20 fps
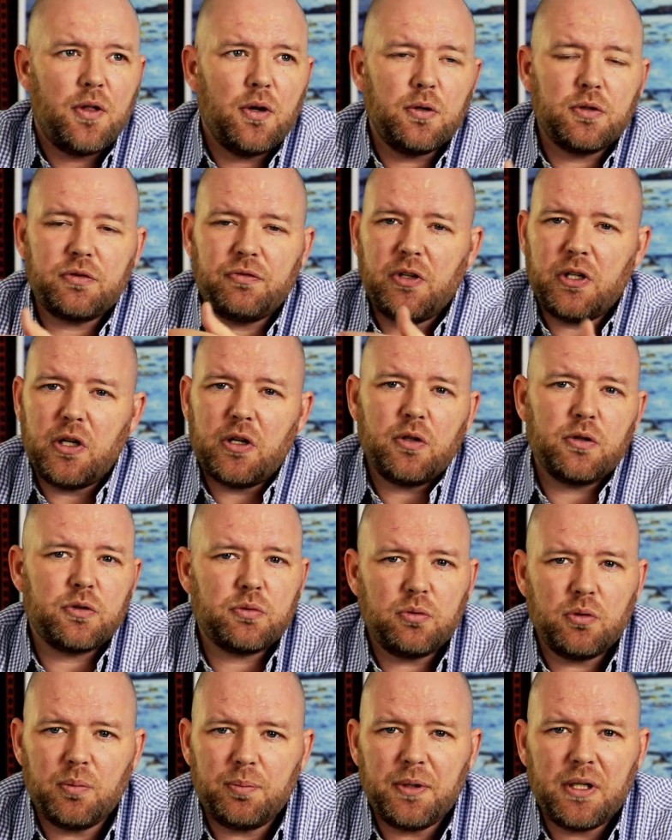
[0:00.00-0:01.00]
those
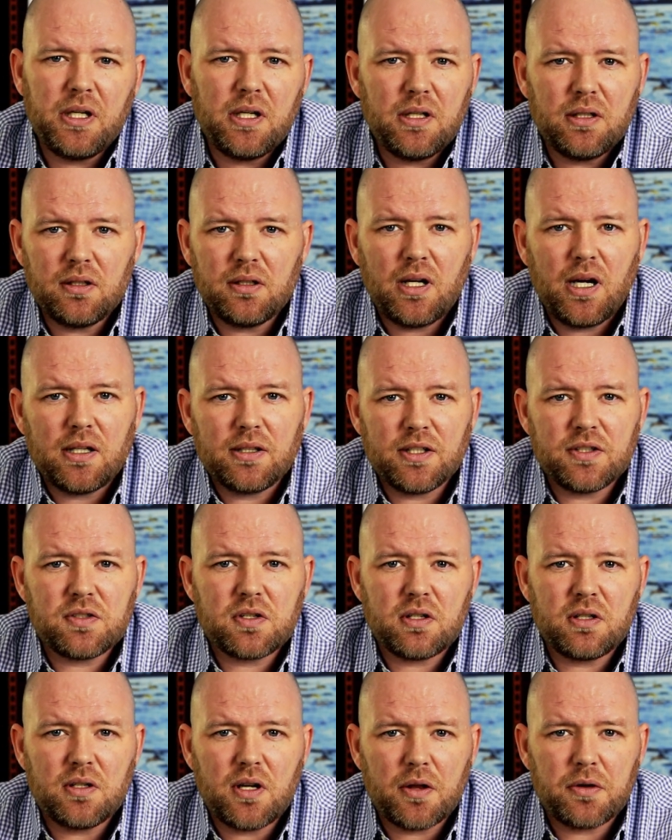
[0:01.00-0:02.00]
videos will be
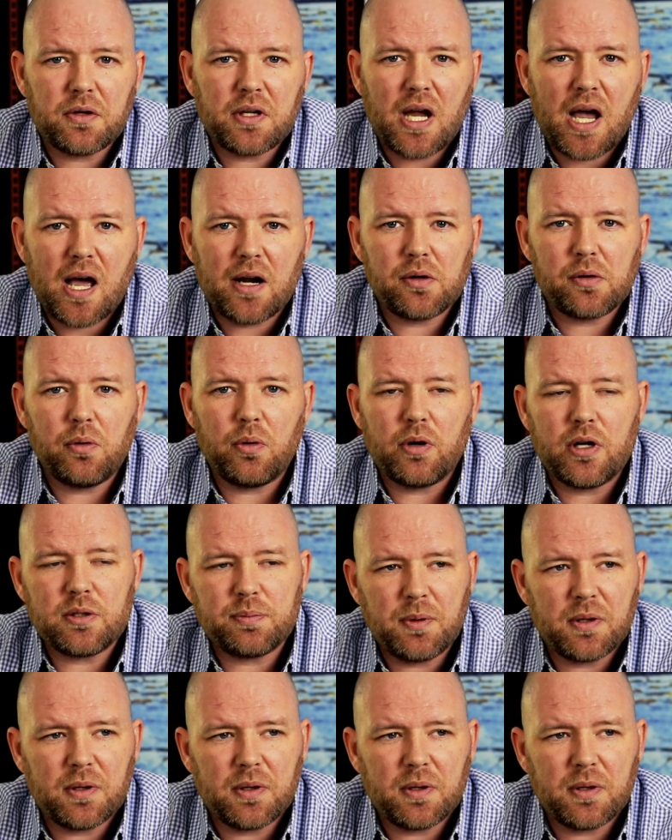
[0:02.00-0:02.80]
listed in other categories,